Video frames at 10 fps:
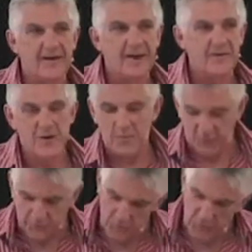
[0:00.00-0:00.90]
And we
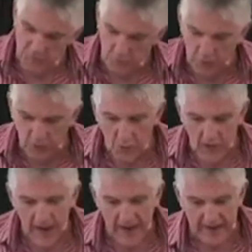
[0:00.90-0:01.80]
prefer to pull
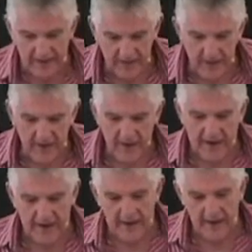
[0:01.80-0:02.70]
away. And,
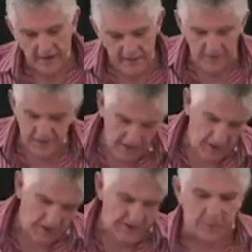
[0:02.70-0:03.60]

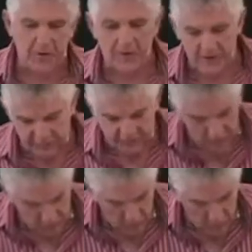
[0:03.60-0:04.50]
let's be honest,
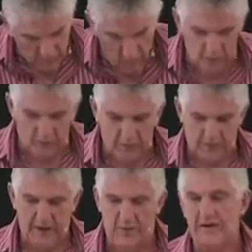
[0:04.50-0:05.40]
I'm sure we've all
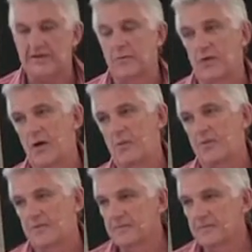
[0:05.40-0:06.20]
felt that way sometimes.